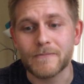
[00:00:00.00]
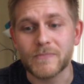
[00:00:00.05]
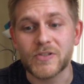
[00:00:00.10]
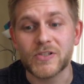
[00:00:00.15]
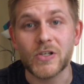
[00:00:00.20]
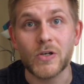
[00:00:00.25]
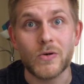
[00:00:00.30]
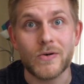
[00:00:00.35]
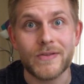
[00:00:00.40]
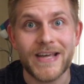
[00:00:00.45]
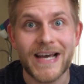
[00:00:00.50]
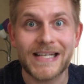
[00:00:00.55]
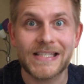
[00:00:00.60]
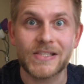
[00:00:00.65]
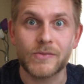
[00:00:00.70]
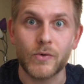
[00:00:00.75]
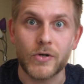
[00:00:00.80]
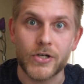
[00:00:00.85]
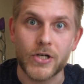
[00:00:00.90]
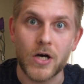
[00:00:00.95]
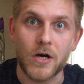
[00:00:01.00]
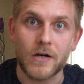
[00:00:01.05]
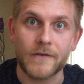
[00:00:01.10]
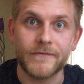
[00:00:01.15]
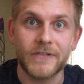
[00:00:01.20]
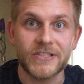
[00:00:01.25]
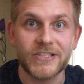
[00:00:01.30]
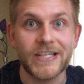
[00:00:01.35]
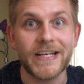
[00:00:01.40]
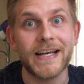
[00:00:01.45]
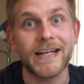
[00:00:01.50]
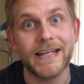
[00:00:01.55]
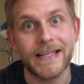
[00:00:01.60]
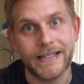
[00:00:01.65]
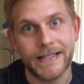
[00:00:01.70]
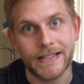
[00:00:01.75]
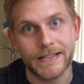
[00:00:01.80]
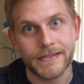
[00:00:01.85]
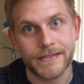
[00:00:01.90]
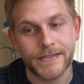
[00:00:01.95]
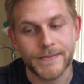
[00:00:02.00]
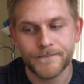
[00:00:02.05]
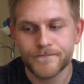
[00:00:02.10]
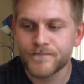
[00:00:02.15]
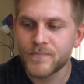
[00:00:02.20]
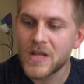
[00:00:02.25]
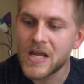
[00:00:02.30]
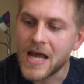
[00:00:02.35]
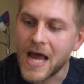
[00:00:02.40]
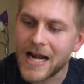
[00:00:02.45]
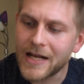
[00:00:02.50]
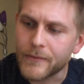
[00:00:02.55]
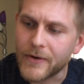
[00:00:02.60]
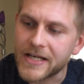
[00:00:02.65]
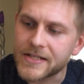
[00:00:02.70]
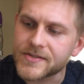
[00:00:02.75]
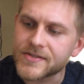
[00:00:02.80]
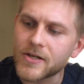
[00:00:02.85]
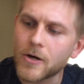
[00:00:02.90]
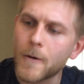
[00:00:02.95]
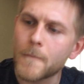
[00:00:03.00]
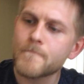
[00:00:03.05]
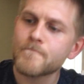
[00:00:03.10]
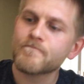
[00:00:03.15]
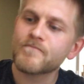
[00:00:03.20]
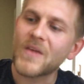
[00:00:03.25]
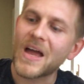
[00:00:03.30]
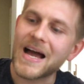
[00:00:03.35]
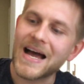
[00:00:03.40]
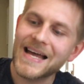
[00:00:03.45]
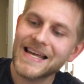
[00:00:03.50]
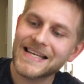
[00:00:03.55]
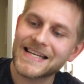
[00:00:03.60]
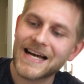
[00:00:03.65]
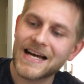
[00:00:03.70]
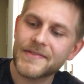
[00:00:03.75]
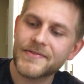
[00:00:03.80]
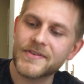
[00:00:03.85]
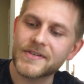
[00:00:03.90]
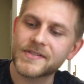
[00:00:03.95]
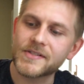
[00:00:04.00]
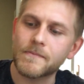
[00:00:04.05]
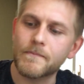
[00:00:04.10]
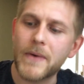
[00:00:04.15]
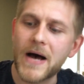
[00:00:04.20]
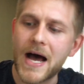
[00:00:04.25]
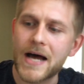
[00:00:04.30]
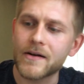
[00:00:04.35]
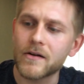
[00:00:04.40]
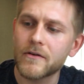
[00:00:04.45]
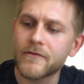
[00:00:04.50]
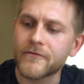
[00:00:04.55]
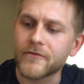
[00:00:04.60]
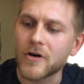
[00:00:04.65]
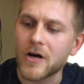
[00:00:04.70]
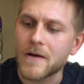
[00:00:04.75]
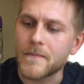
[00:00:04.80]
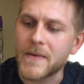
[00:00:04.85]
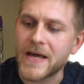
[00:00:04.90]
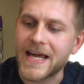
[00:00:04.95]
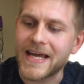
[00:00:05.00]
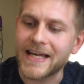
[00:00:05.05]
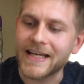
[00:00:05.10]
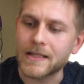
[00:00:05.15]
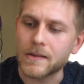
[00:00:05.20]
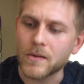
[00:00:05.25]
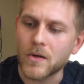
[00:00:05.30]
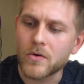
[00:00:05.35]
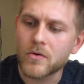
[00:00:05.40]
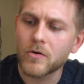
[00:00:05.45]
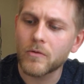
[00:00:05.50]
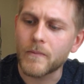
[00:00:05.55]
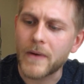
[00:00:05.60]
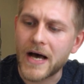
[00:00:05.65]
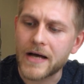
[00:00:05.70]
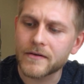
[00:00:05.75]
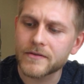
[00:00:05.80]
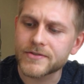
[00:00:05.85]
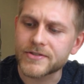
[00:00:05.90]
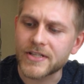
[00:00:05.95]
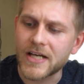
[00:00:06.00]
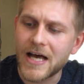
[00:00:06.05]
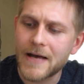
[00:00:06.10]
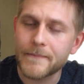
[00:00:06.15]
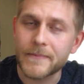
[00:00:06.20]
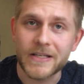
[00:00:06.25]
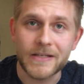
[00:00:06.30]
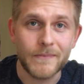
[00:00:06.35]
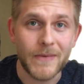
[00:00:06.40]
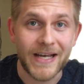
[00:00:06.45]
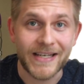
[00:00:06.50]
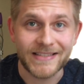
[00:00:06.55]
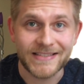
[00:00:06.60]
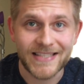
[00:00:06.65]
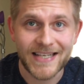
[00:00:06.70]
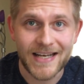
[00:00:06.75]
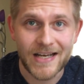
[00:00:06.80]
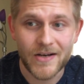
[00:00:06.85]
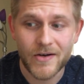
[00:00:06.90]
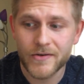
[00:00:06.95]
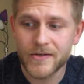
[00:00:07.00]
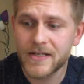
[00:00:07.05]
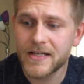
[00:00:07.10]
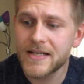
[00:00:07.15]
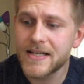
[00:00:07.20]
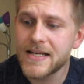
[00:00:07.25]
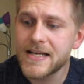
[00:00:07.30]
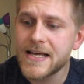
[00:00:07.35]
So that's what Dogfish Head is. Anyway, so I got this bottle from a local bottle shop in my town.